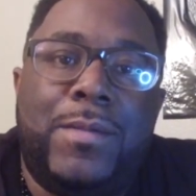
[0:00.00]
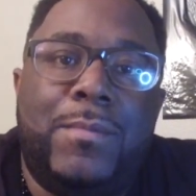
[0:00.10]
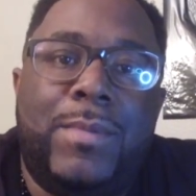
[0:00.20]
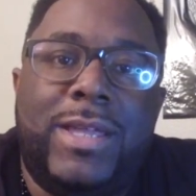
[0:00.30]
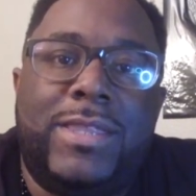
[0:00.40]

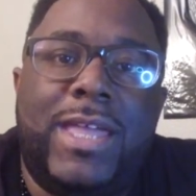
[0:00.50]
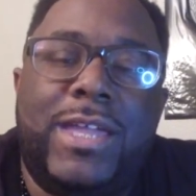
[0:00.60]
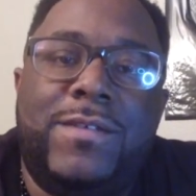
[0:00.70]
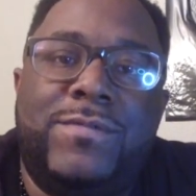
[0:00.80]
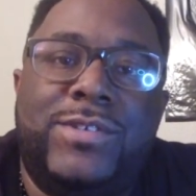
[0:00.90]
but
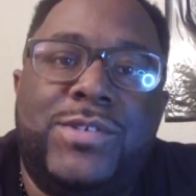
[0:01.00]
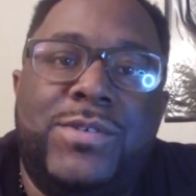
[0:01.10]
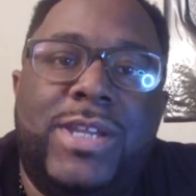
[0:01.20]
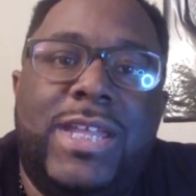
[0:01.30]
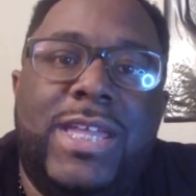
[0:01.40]
thank you for
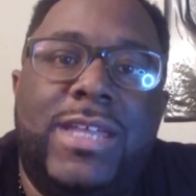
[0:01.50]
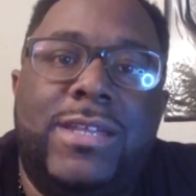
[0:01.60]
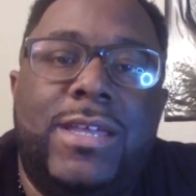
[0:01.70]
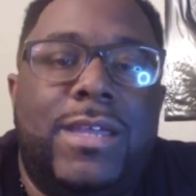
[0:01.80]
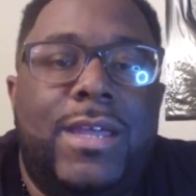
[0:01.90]
tuning
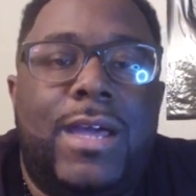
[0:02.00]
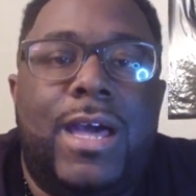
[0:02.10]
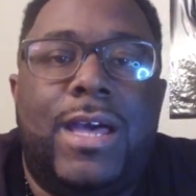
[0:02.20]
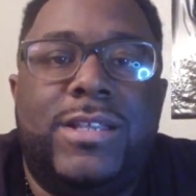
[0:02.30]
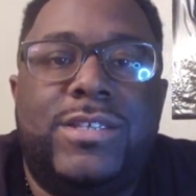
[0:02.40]
in,
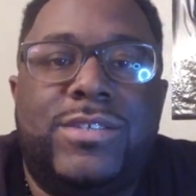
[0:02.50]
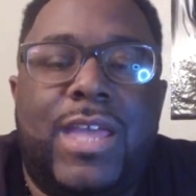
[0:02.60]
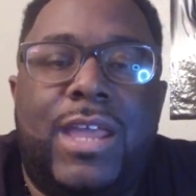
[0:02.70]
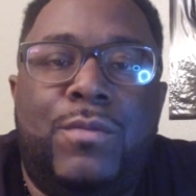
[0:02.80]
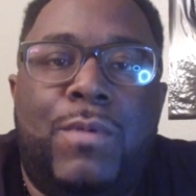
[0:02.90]

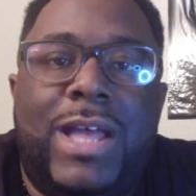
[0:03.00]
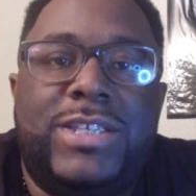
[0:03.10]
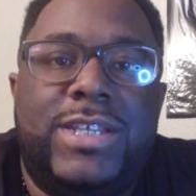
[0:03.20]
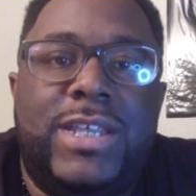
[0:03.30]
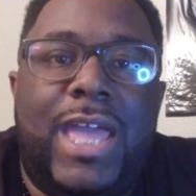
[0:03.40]
just kind of
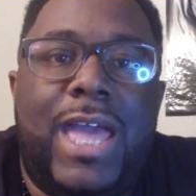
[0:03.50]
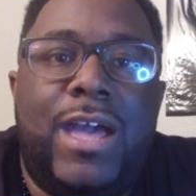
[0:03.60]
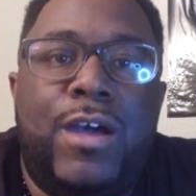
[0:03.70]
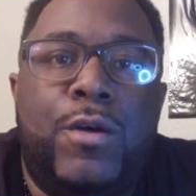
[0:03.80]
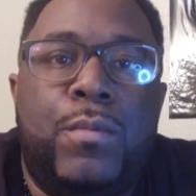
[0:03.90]
watching
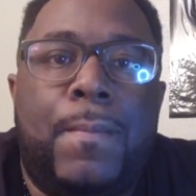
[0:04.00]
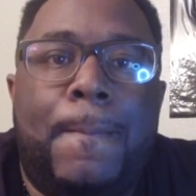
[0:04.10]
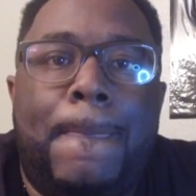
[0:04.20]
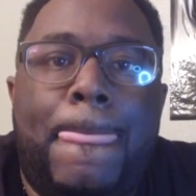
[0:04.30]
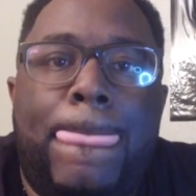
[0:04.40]
how
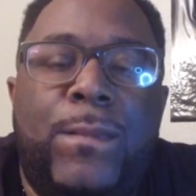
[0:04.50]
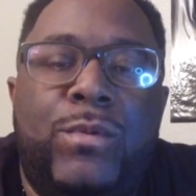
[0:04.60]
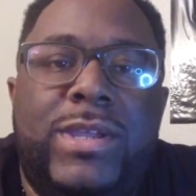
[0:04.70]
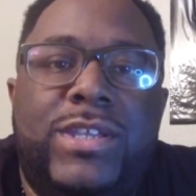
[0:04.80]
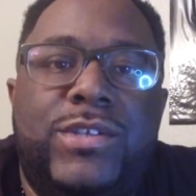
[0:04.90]

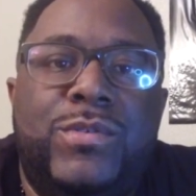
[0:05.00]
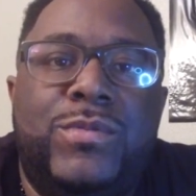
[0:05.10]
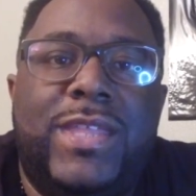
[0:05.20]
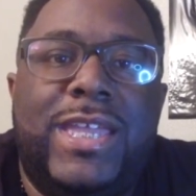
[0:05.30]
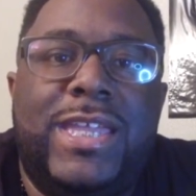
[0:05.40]
we
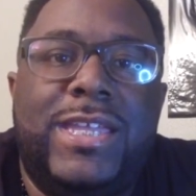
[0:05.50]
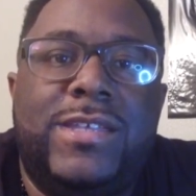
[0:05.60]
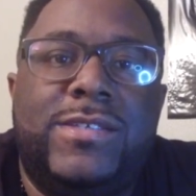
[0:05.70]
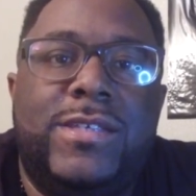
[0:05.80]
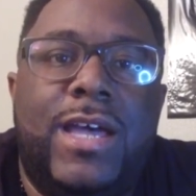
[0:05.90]
do
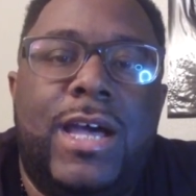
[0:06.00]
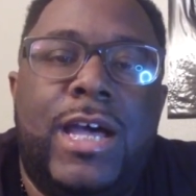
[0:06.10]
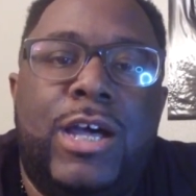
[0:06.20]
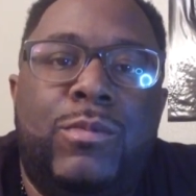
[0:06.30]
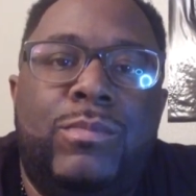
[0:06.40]
things
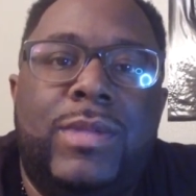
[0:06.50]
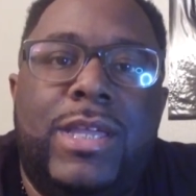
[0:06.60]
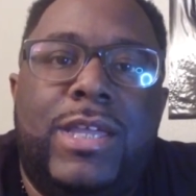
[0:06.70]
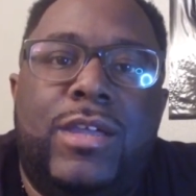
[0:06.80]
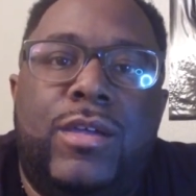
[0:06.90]

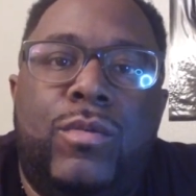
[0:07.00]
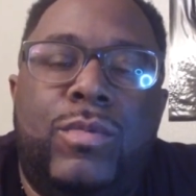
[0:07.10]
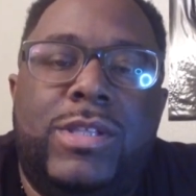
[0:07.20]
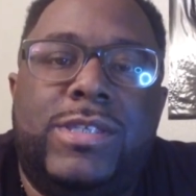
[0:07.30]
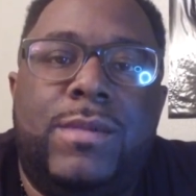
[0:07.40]

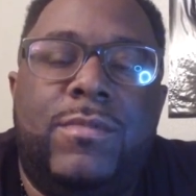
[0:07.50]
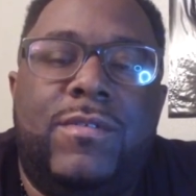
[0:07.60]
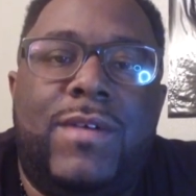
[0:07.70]
with some of